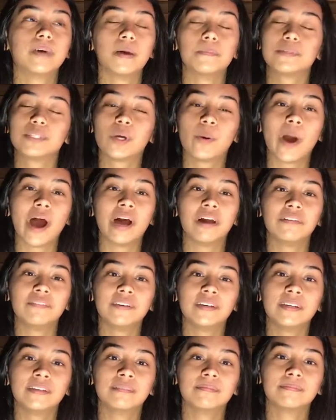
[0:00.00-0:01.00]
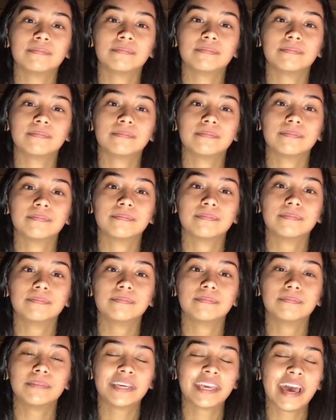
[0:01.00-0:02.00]
I'm so out of it.
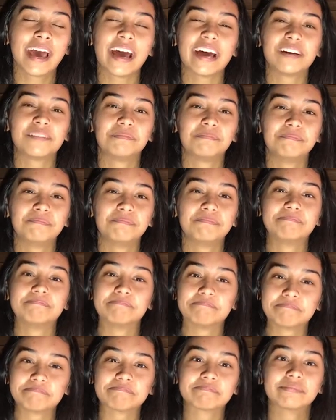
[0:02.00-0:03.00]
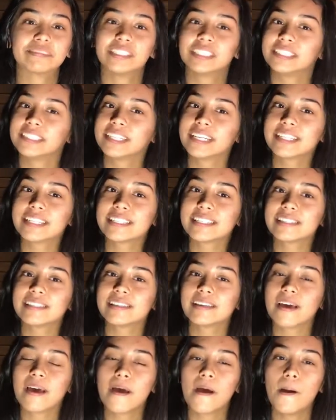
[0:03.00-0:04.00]
But yeah, just
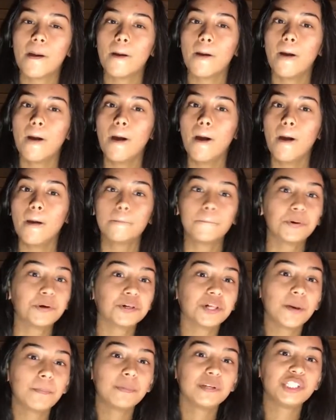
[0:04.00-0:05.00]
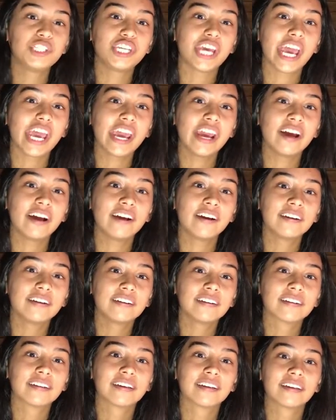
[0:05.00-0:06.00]
pull up a chair,
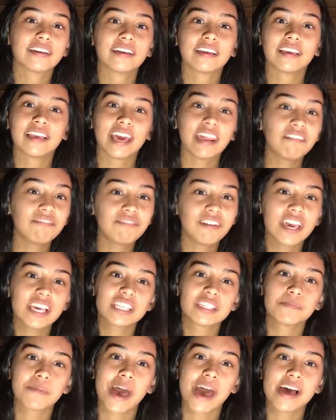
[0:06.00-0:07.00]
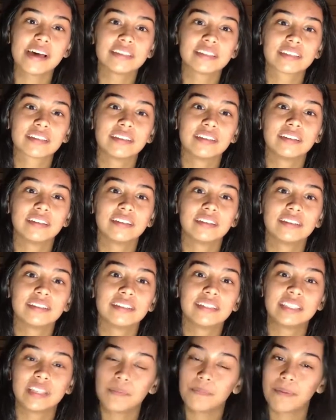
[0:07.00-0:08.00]
get a face mask,
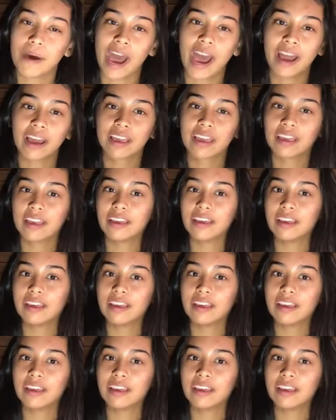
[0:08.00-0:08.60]
sit back,